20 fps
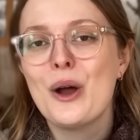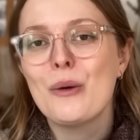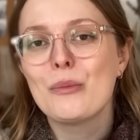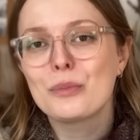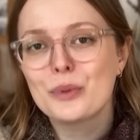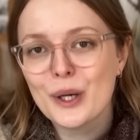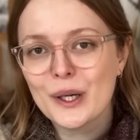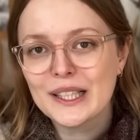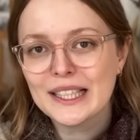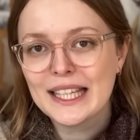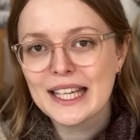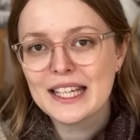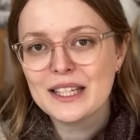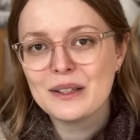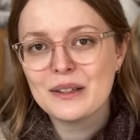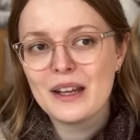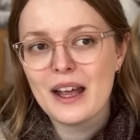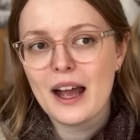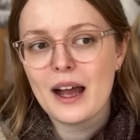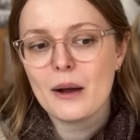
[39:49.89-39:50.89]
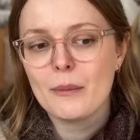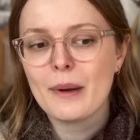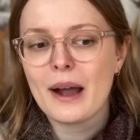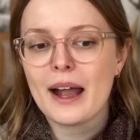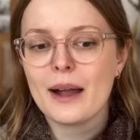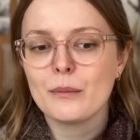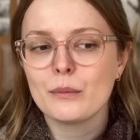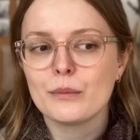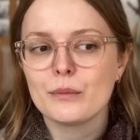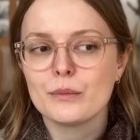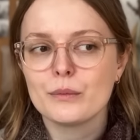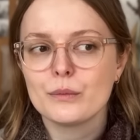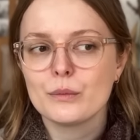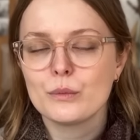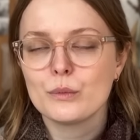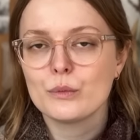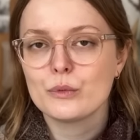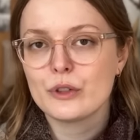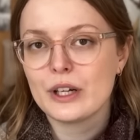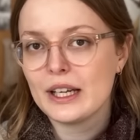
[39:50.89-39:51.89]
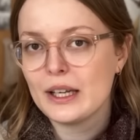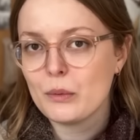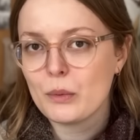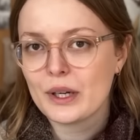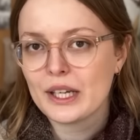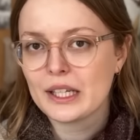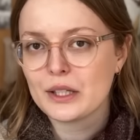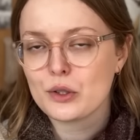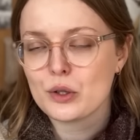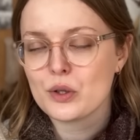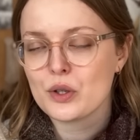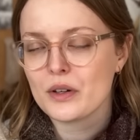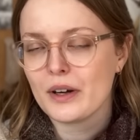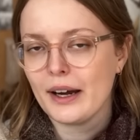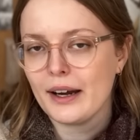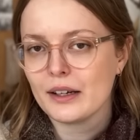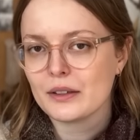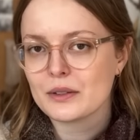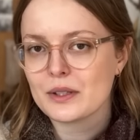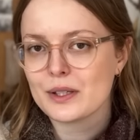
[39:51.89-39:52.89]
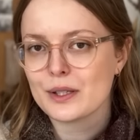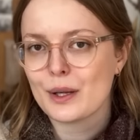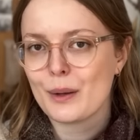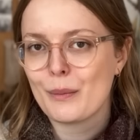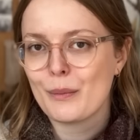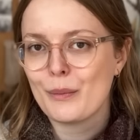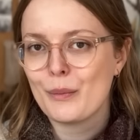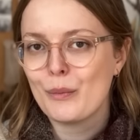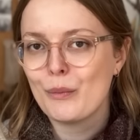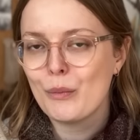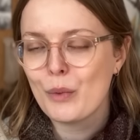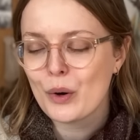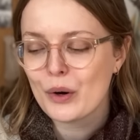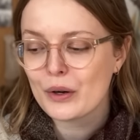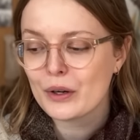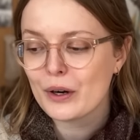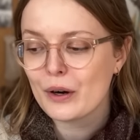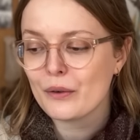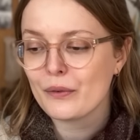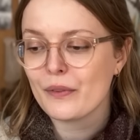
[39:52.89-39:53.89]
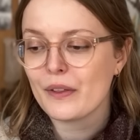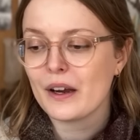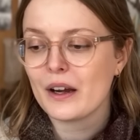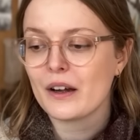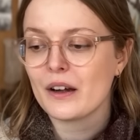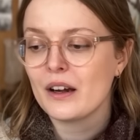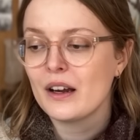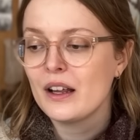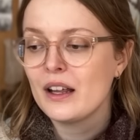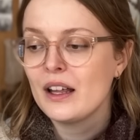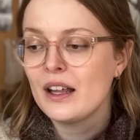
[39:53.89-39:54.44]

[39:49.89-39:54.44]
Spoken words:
Brooklyn, but I'm really wanting to try out some more of their